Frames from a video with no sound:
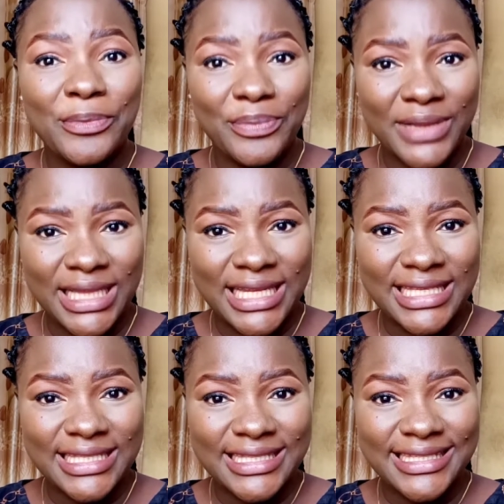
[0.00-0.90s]

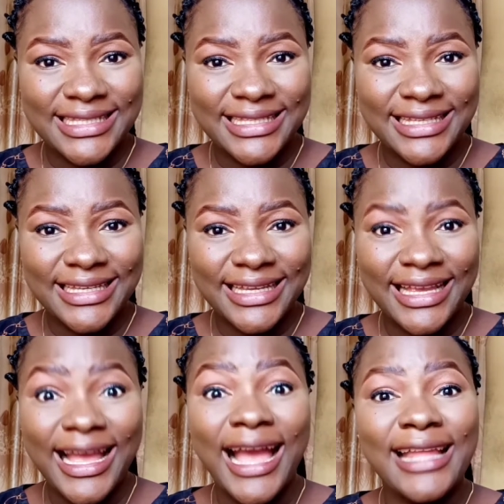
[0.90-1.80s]
Please
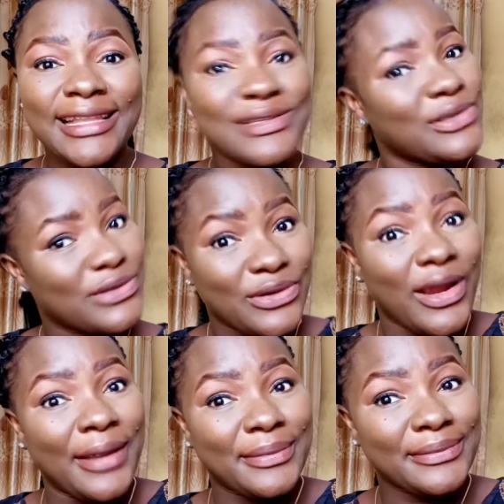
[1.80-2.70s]
kindly
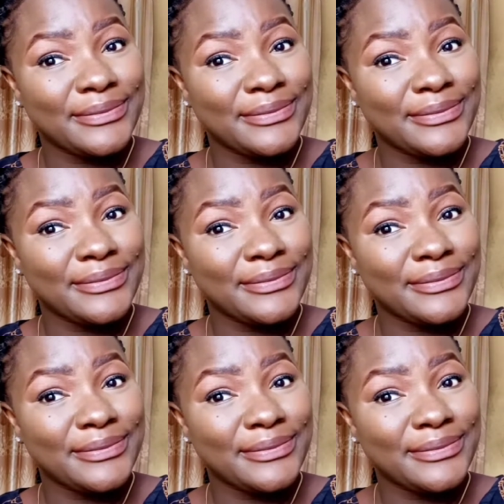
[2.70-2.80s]
subscribe.